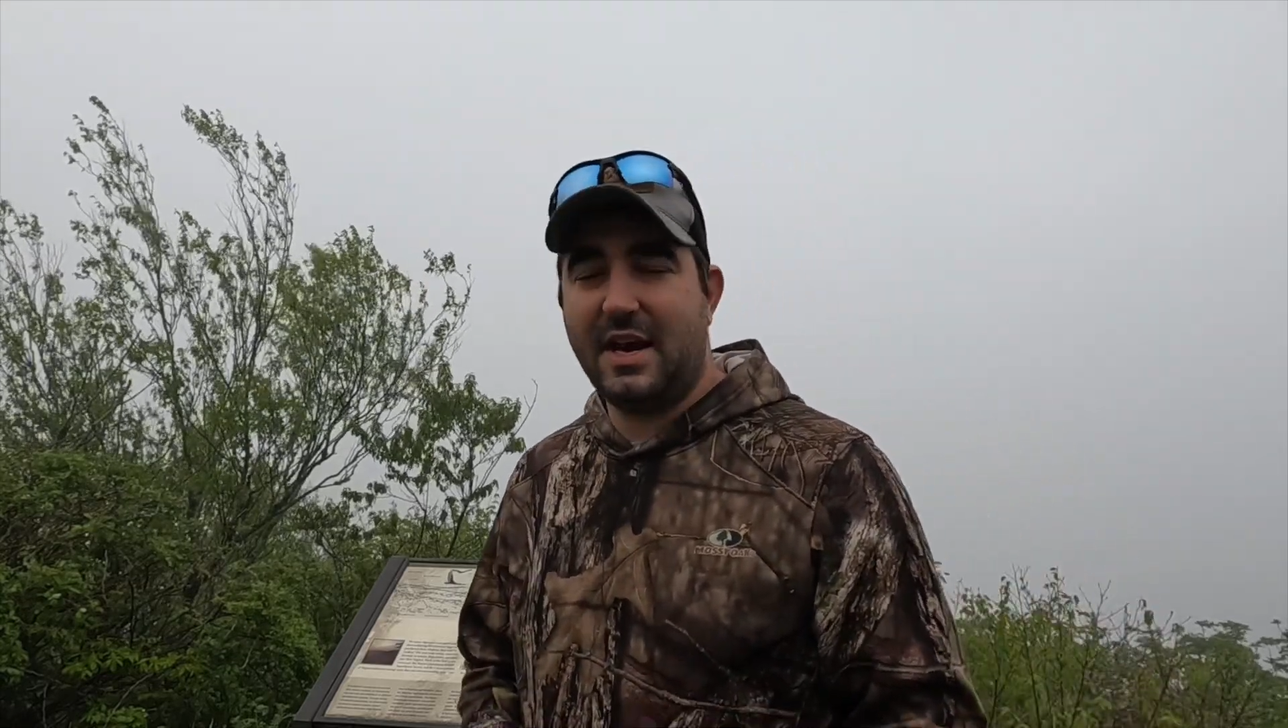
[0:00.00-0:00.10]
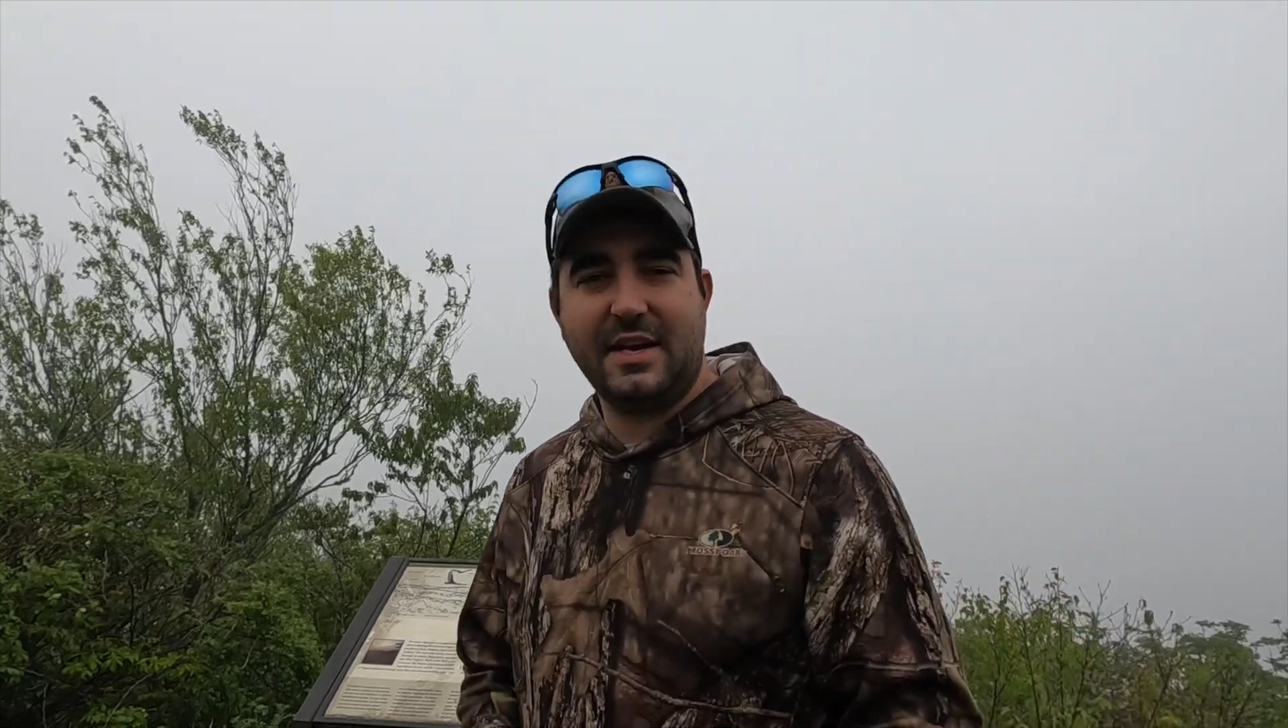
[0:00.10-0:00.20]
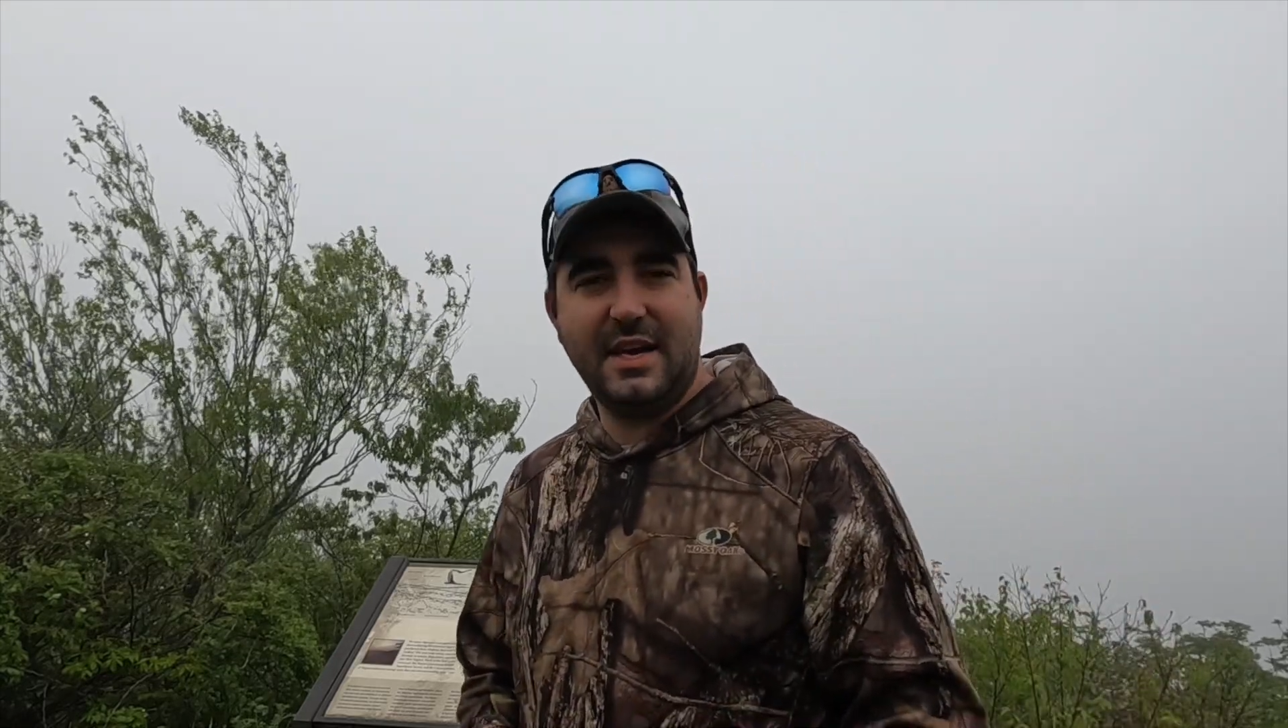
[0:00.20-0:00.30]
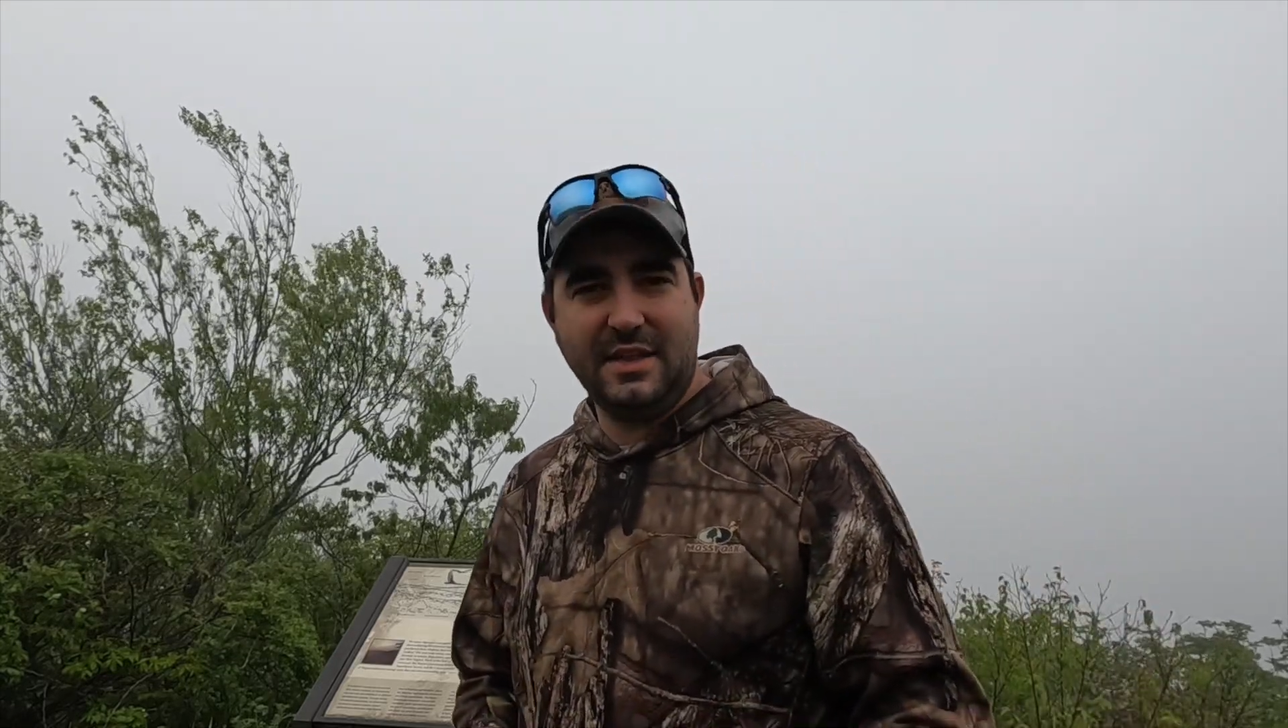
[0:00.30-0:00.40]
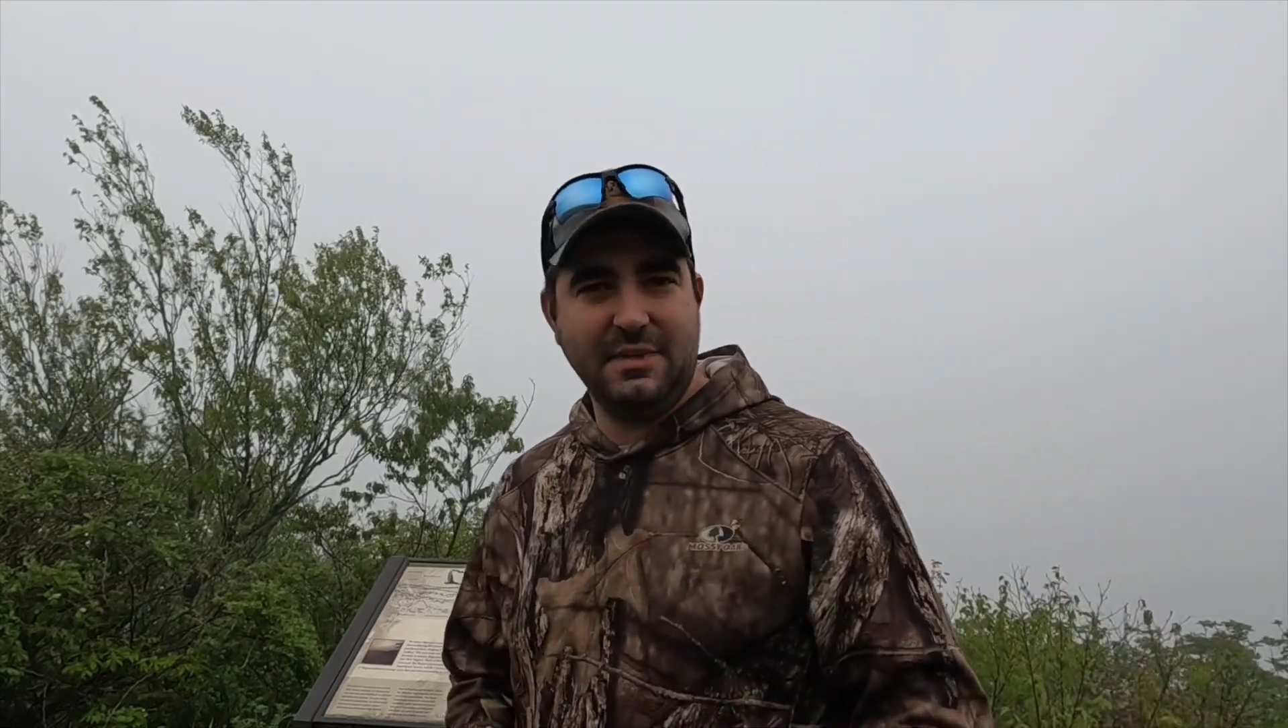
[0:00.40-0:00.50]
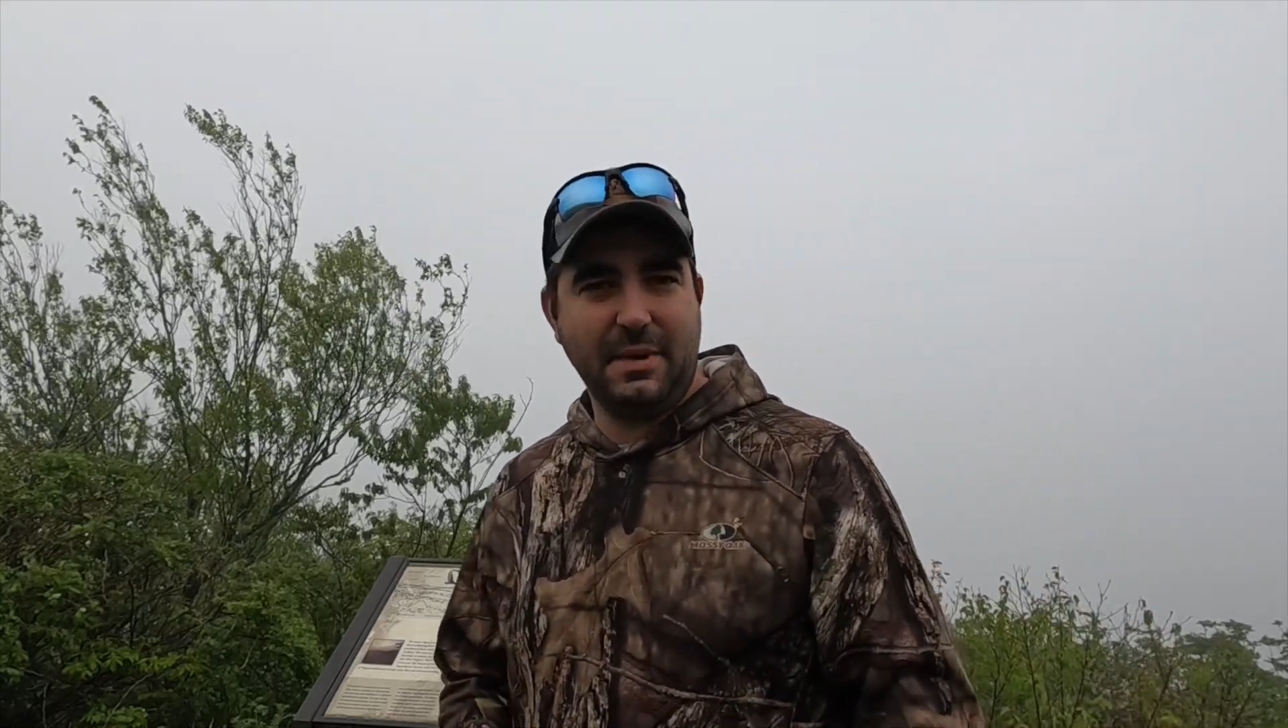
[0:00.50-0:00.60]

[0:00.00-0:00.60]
not Kinney